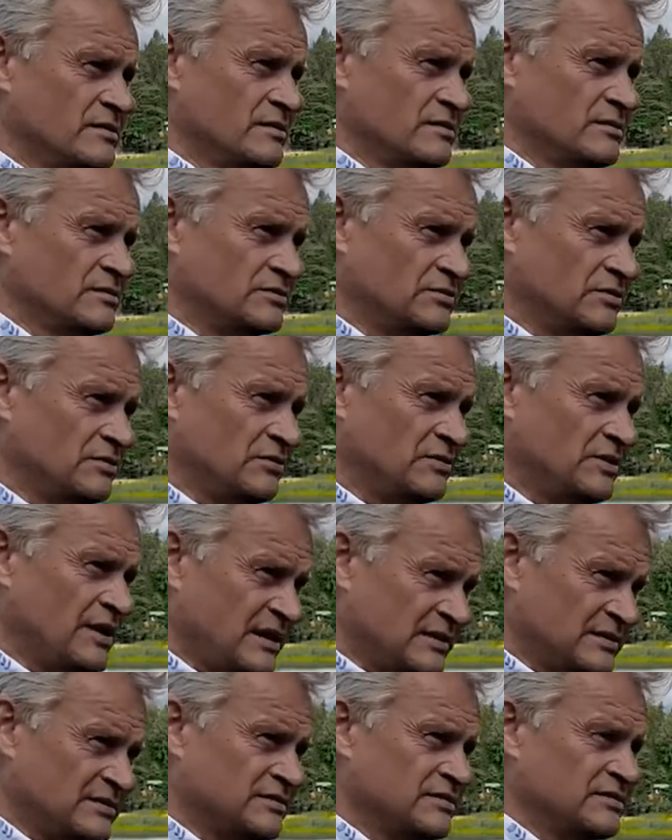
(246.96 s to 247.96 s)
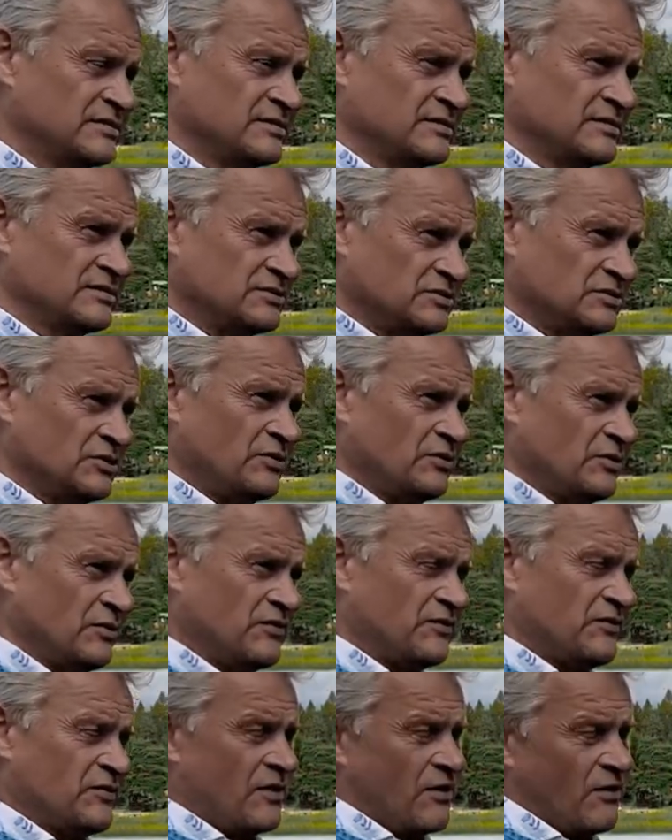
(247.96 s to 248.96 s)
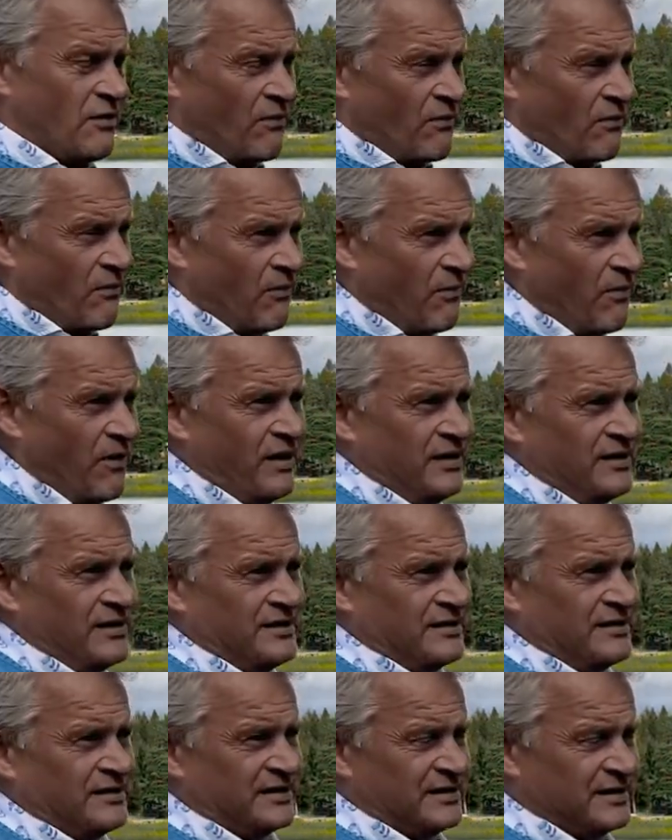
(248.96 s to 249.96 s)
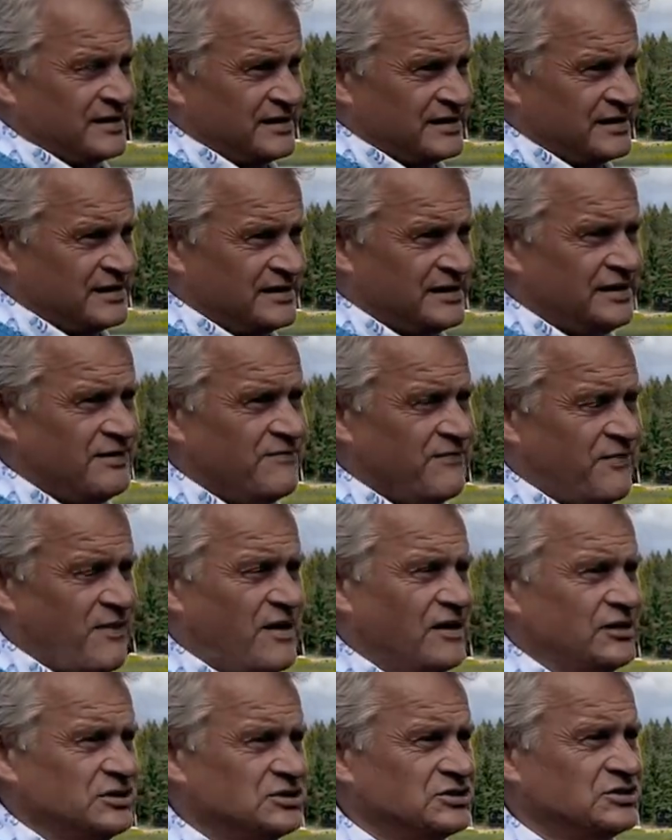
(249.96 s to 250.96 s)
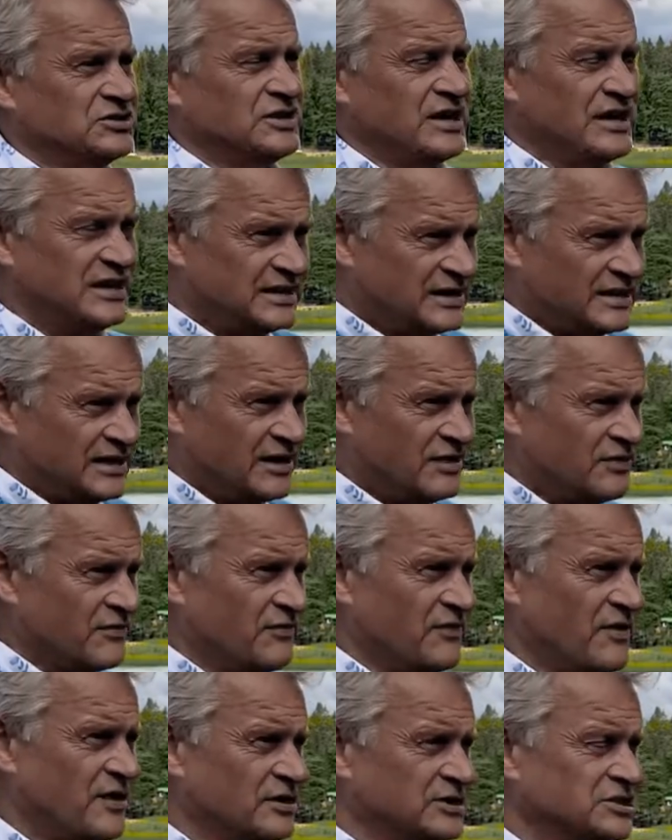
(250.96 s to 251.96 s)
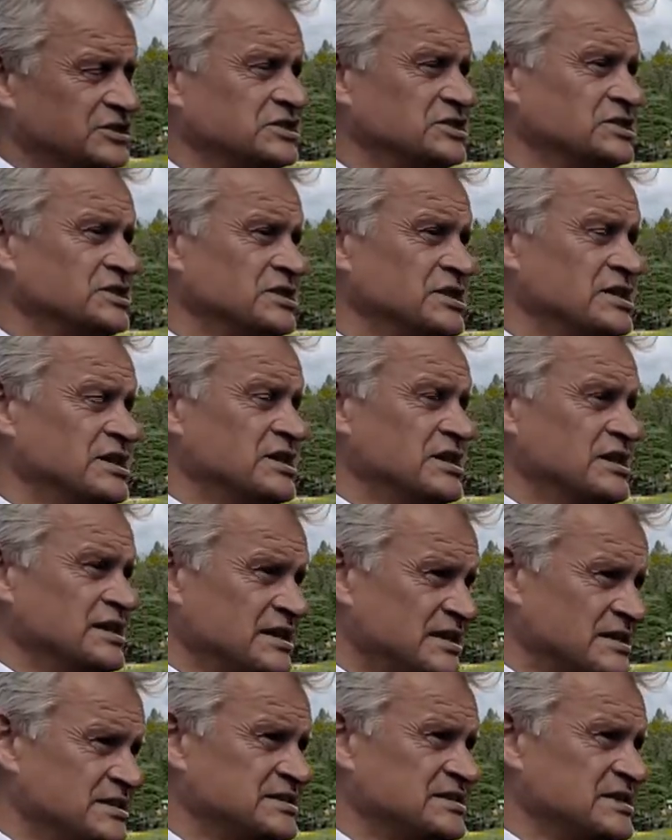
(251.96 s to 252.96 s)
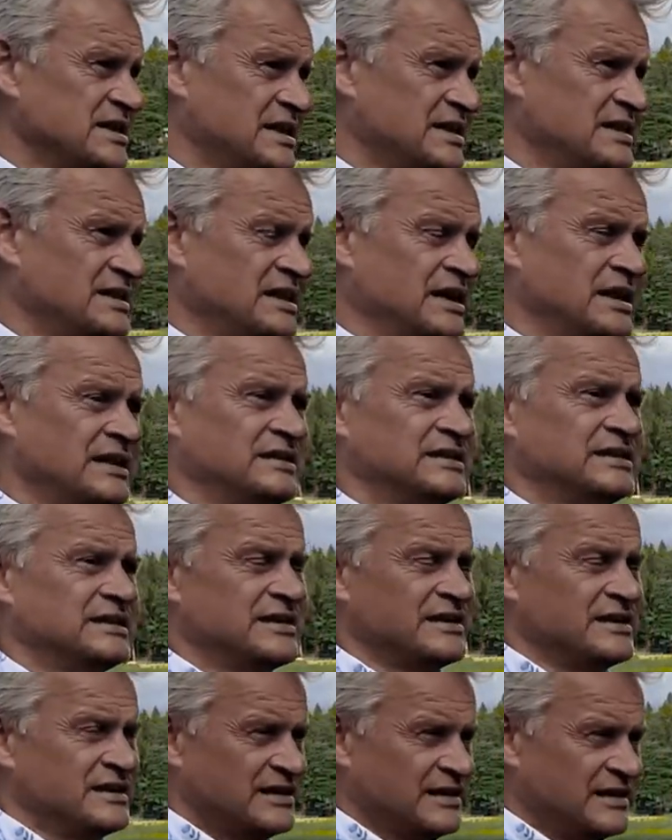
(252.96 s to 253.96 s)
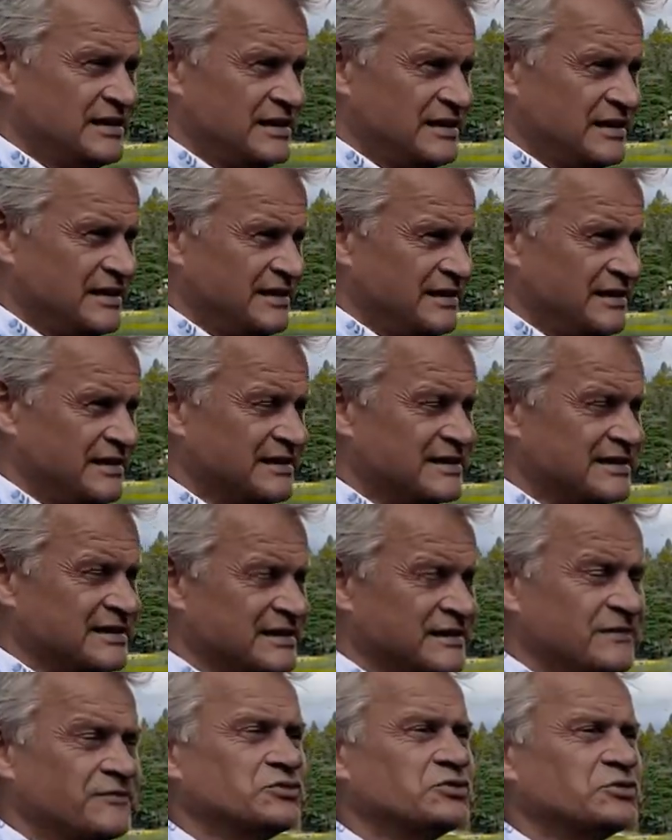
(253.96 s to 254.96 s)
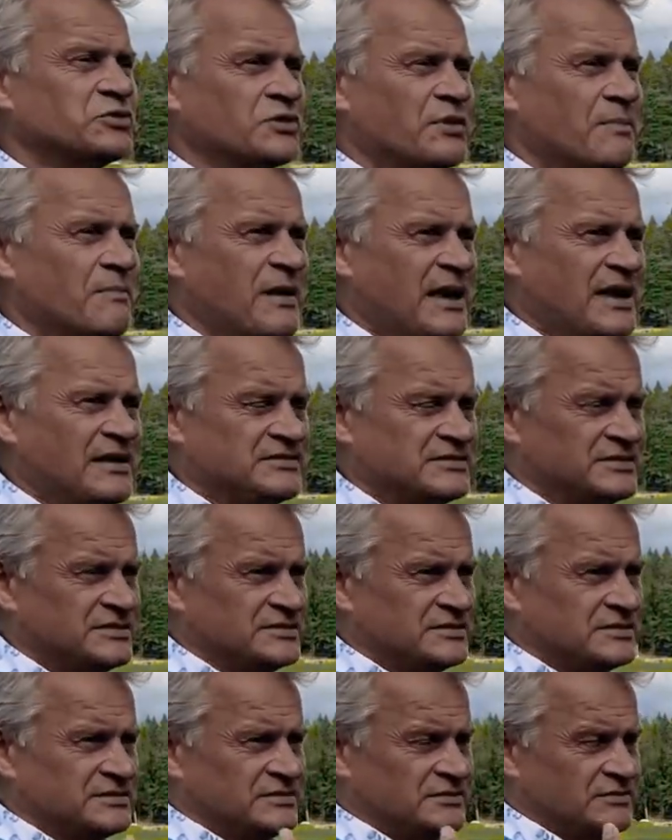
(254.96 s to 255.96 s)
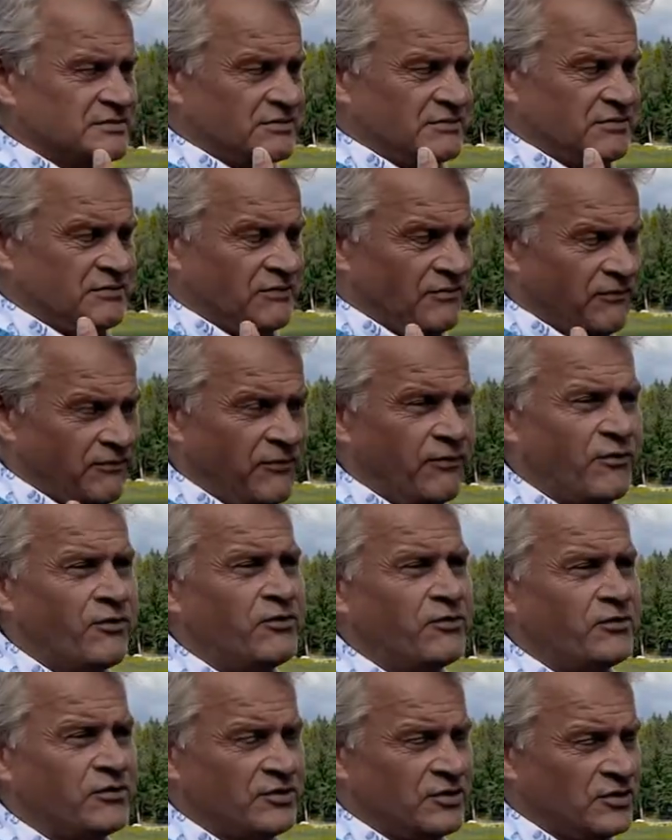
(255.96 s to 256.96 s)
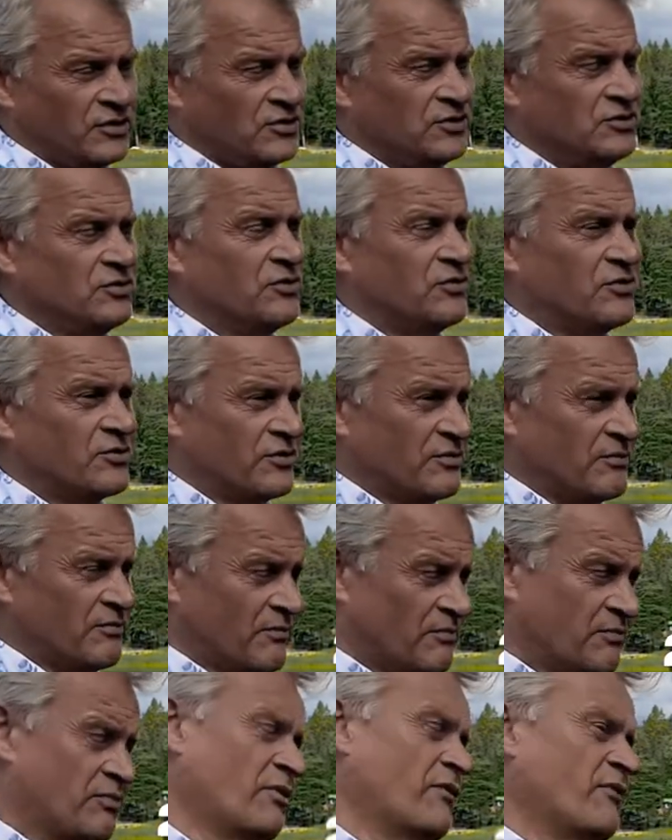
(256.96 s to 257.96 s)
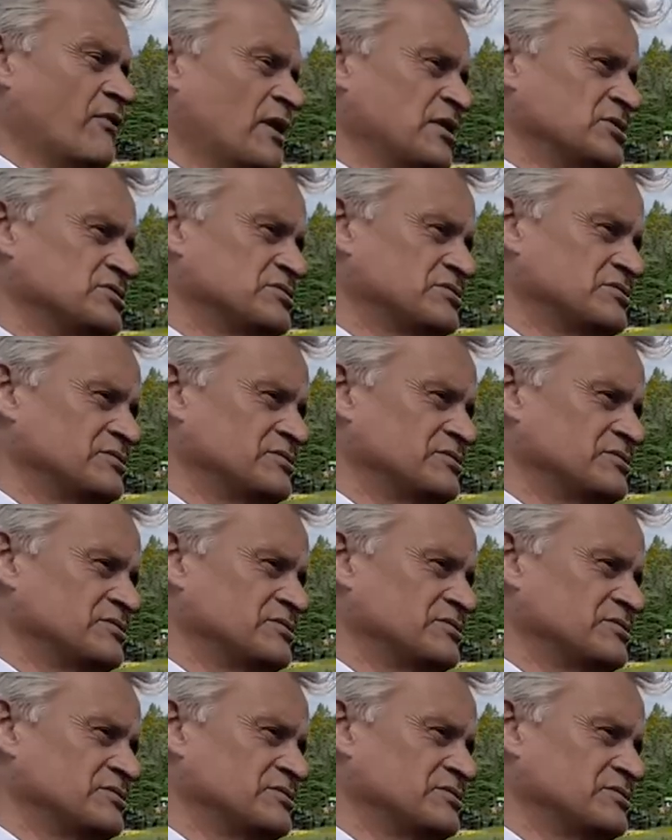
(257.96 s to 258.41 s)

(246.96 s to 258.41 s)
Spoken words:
So that's sort of one key function. And the other function is then that it gives you the basis for your profession.